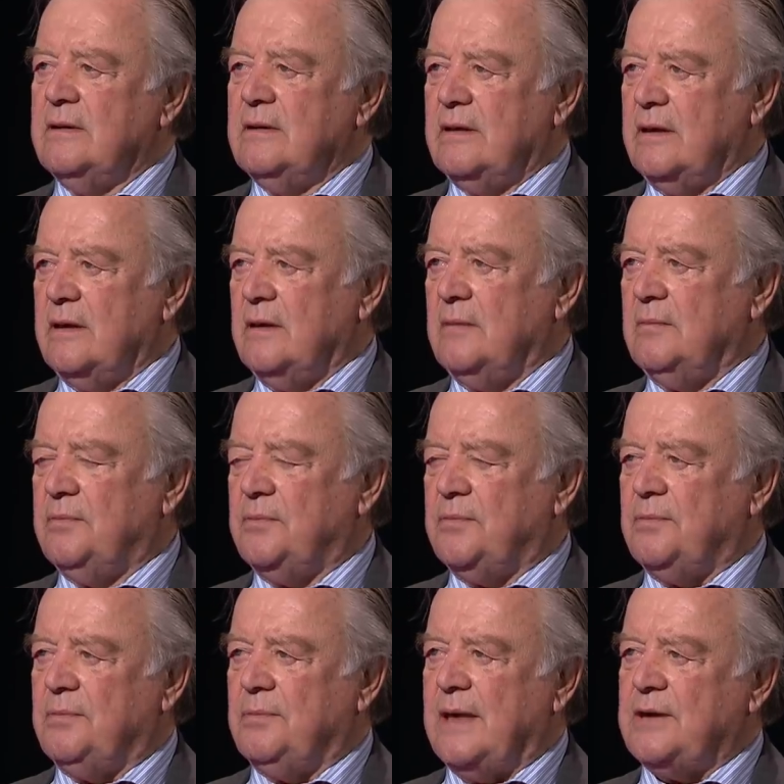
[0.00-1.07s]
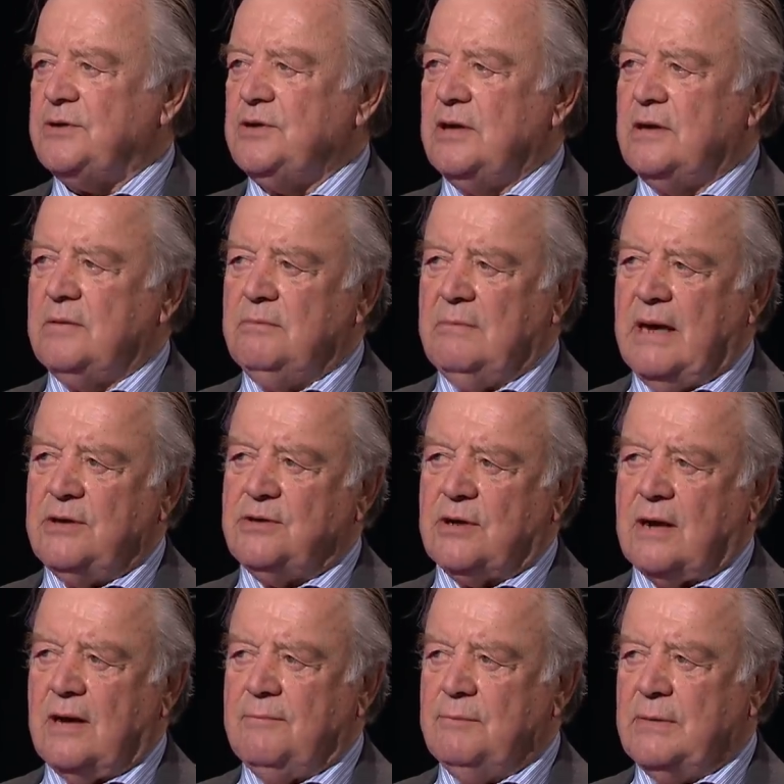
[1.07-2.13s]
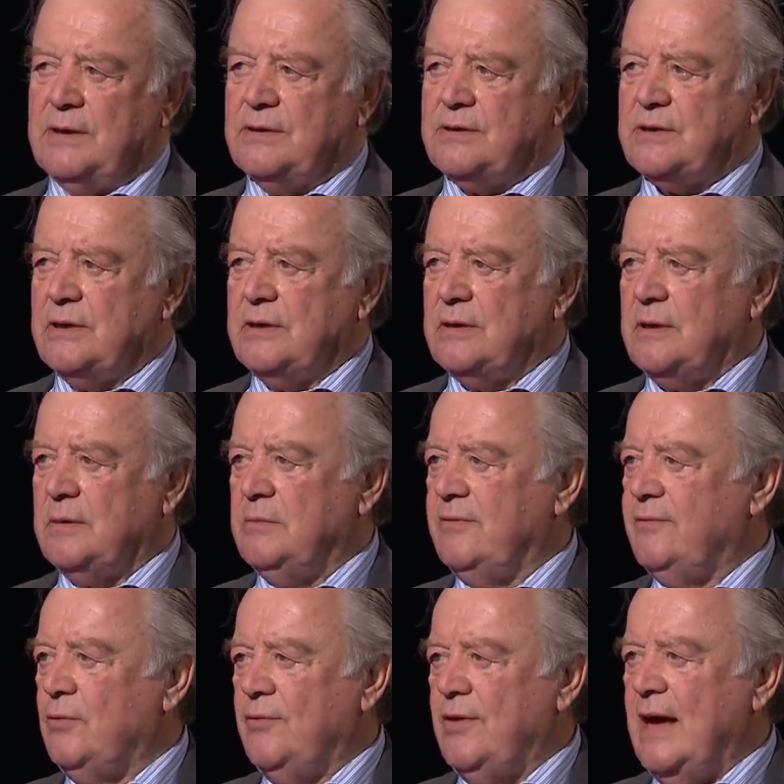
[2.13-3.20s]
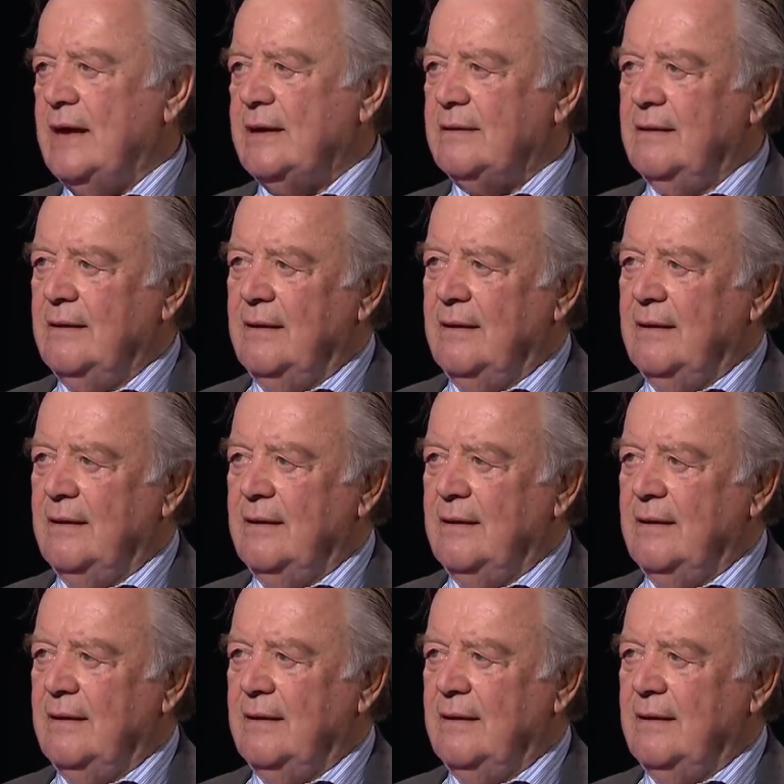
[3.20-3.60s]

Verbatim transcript: and uh, Thatcher, major governments, and uh, before that.